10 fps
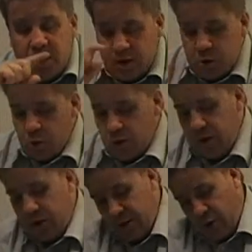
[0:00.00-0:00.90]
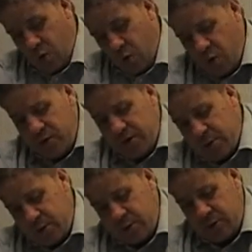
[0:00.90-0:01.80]
So all
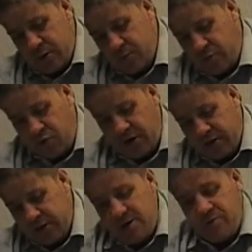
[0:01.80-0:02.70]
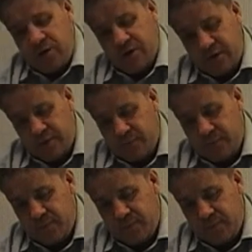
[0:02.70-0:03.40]
this criteria